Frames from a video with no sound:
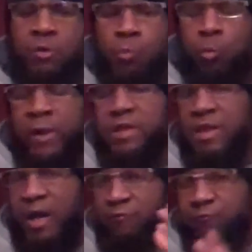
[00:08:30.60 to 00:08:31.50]
Well,
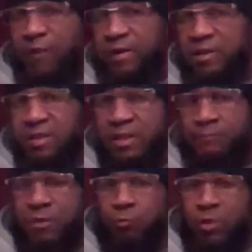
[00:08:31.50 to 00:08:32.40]
when I
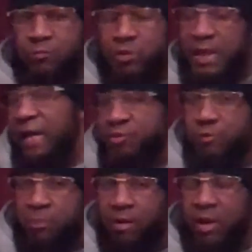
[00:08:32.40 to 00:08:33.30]
finally, when we got to
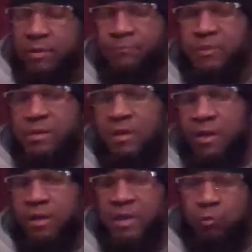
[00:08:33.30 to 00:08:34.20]
the park,
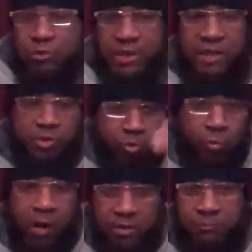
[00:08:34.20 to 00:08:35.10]
uh, it was asked who
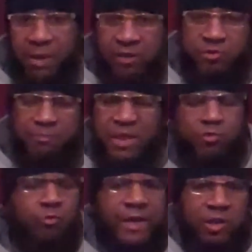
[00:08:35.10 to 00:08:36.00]
wanted to box with me,
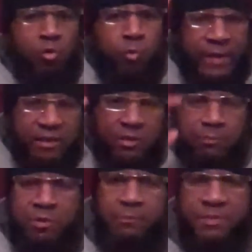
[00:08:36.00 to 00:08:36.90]
and Ray quickly
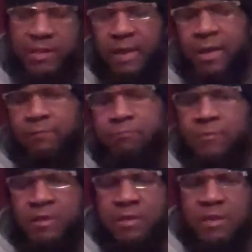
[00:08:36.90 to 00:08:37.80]
put up his hand.
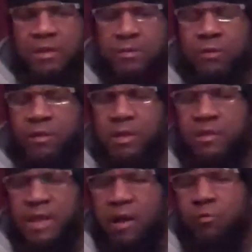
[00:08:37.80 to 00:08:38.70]

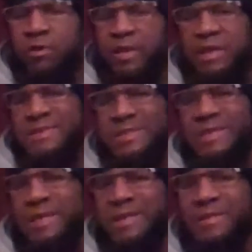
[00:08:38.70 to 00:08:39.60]
Now, here's a
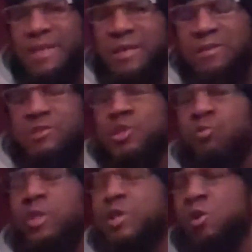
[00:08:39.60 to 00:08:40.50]
kid that
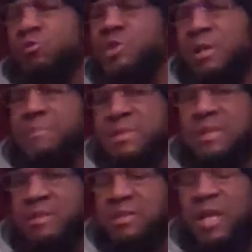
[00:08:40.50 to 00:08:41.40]
until he cursed at Miss
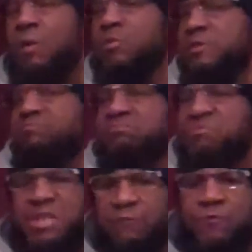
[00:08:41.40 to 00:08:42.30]
Gussie, I was
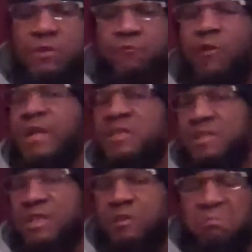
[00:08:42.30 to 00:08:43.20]
definitely afraid of
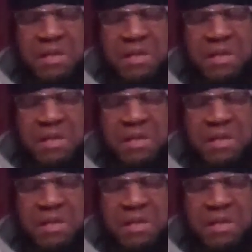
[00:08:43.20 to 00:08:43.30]
this kid.